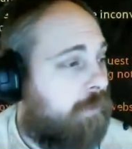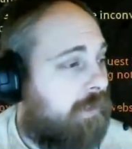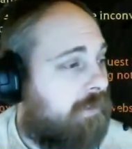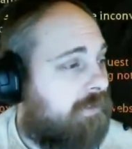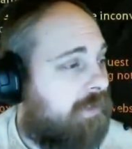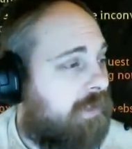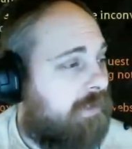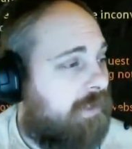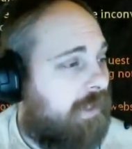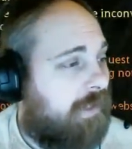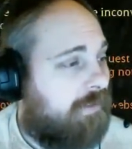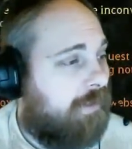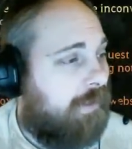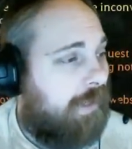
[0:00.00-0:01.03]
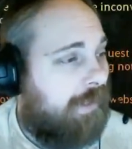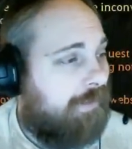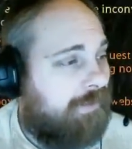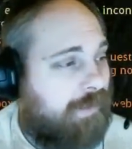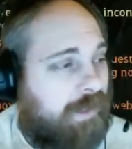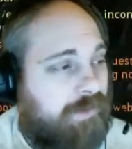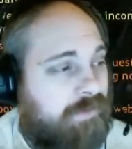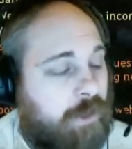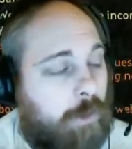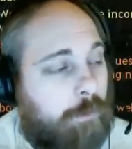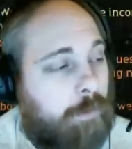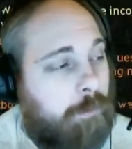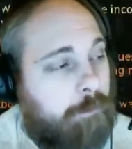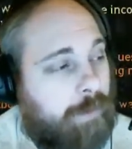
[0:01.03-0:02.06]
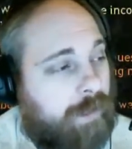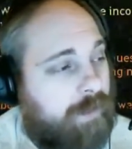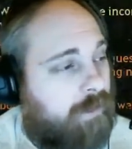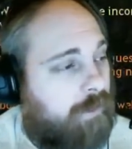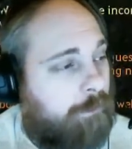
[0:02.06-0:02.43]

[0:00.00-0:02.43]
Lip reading: Like I said, today's the last day of the open beta.